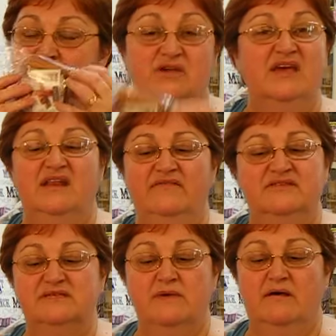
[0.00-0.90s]
You can't
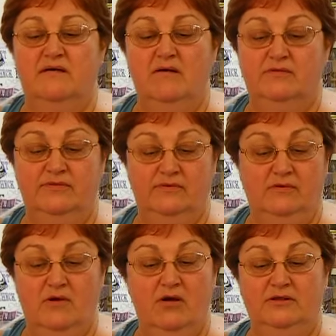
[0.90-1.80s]
even smell it hard
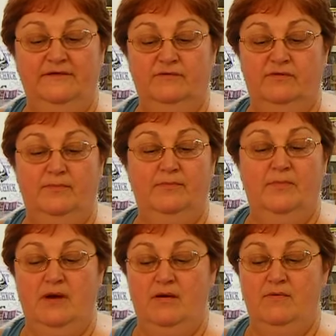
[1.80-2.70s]
through, hardly through the
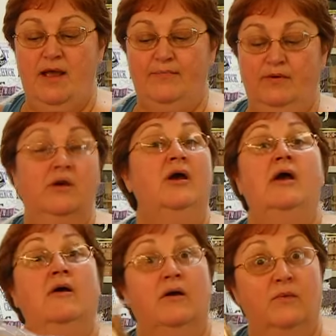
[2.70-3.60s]
uh, wrapper,
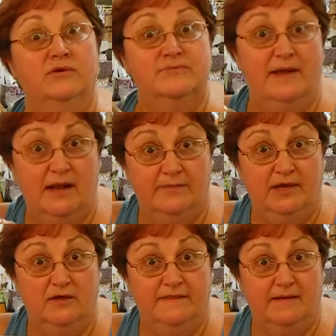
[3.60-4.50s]
which may not be
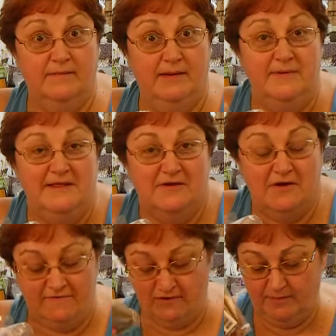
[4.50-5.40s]
a good thing. It may mean they're
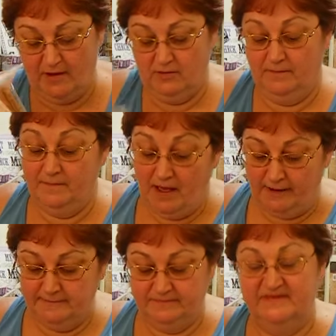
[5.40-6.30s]
not very potent,
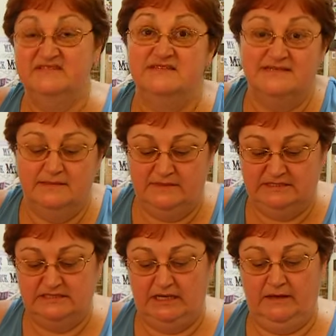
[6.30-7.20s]
but it's a
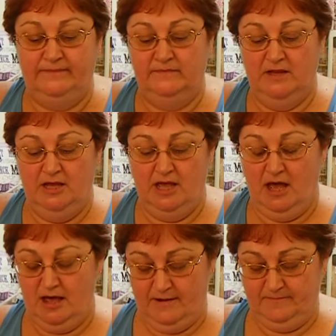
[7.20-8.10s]
cinnamon stick.
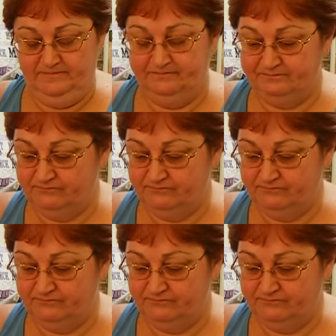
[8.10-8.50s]
Um,